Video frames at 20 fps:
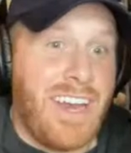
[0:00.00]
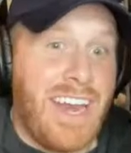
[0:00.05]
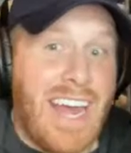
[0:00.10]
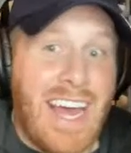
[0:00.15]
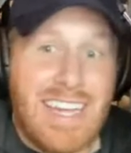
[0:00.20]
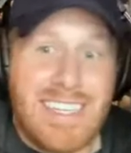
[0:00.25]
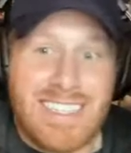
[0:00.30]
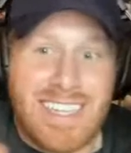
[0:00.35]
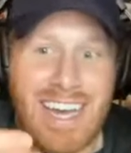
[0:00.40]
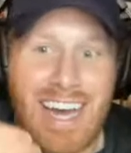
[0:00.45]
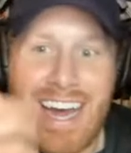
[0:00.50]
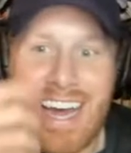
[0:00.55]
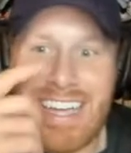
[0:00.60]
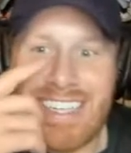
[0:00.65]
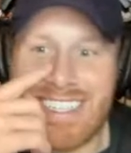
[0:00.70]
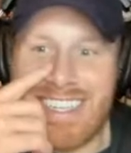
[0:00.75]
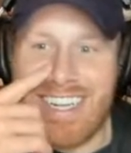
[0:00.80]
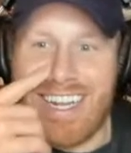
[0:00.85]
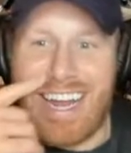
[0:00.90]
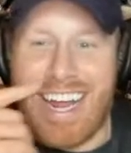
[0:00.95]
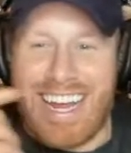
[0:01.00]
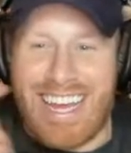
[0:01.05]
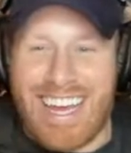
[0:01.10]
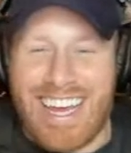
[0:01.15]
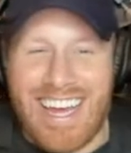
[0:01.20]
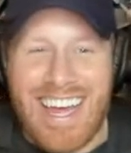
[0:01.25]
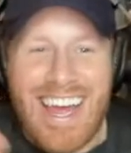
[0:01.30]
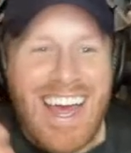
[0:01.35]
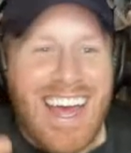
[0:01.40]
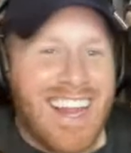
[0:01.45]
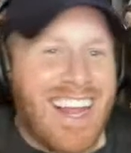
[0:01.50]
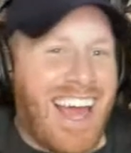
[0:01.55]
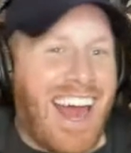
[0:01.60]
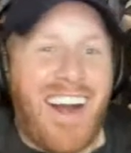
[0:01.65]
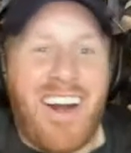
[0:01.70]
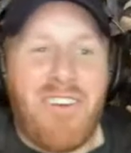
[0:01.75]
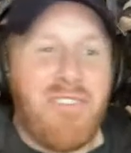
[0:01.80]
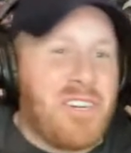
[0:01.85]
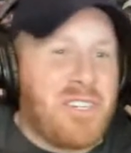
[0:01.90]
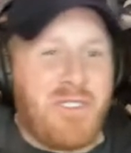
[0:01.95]
Nets guys? like I don't
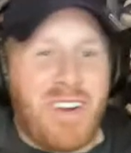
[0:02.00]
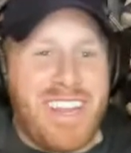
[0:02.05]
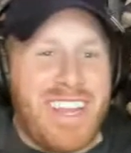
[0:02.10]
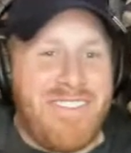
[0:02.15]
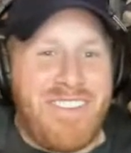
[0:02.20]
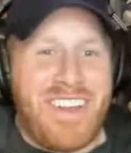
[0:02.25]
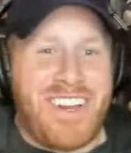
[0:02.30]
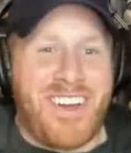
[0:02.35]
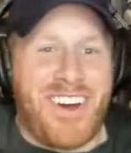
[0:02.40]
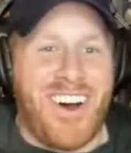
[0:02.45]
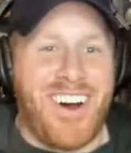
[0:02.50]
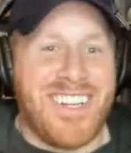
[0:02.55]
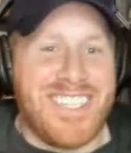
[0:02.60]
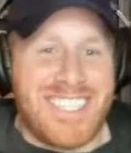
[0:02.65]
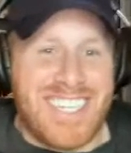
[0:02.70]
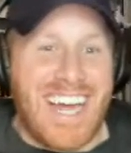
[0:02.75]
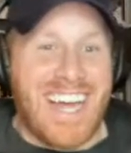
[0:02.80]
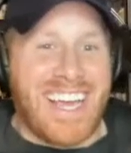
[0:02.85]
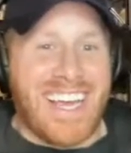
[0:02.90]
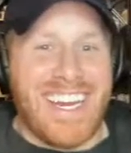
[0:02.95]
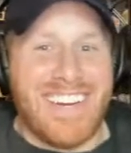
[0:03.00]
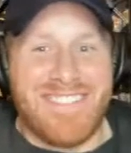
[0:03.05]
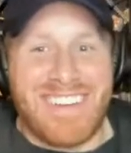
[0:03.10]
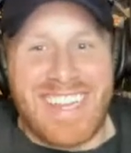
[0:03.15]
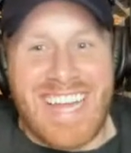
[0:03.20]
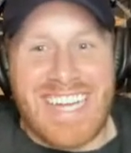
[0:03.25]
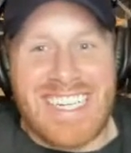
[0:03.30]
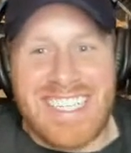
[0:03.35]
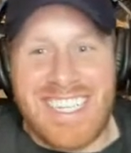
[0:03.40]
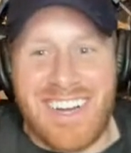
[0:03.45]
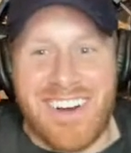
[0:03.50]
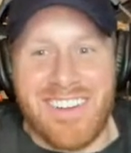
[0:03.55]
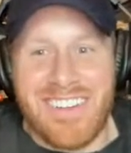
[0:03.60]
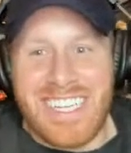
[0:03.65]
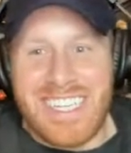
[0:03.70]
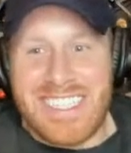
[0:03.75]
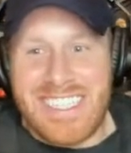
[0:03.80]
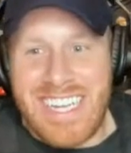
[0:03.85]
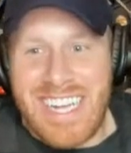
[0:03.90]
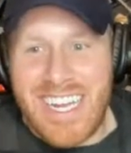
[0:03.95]
know which one of them you call second, but that's the
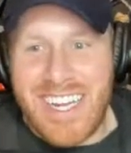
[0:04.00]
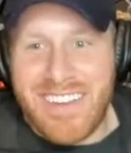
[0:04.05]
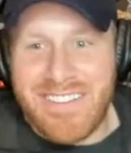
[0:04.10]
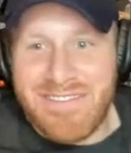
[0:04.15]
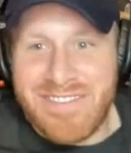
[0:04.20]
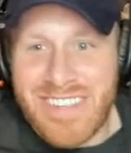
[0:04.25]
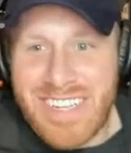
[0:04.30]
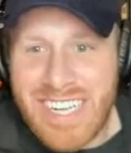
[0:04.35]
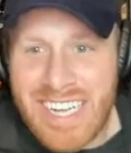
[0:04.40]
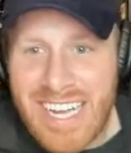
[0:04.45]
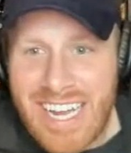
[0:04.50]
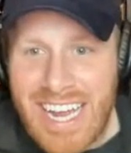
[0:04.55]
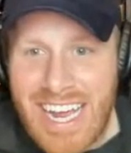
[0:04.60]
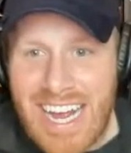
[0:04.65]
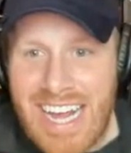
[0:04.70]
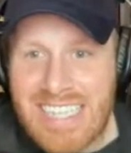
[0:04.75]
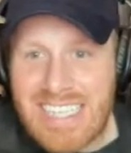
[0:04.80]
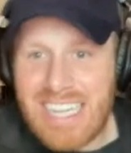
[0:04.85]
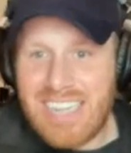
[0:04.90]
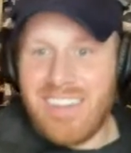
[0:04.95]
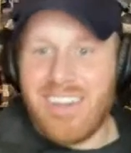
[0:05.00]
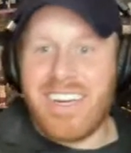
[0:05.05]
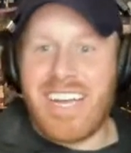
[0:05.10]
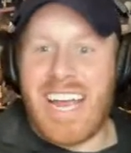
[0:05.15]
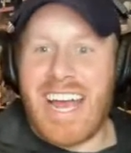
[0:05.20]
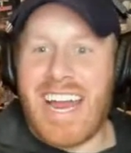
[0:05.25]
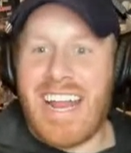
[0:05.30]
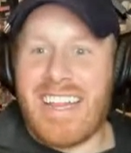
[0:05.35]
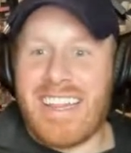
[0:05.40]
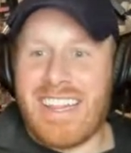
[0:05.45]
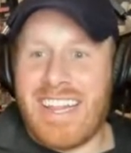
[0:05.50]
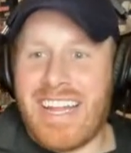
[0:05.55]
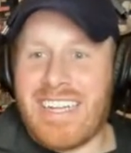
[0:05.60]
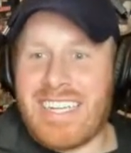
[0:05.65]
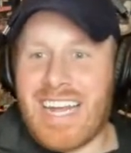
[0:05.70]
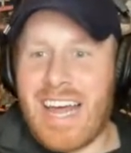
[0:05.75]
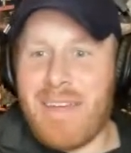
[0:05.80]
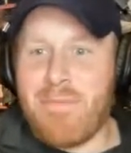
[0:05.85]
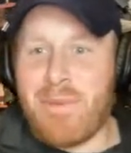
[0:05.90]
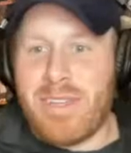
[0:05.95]
only team, as I look at it, that
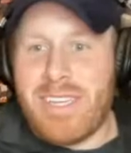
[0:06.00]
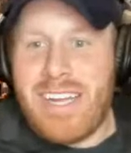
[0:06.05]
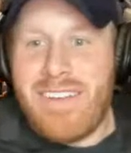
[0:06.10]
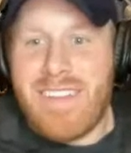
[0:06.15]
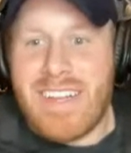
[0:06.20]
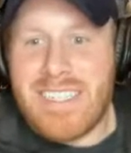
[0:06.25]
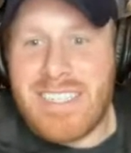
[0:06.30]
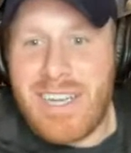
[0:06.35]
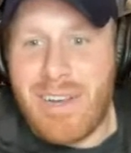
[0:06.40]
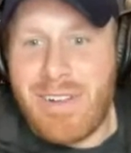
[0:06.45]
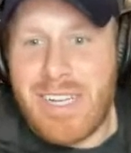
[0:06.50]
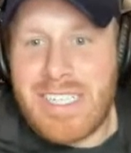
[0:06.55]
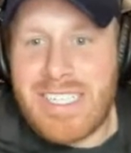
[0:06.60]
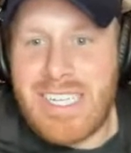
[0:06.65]
I believe that's the only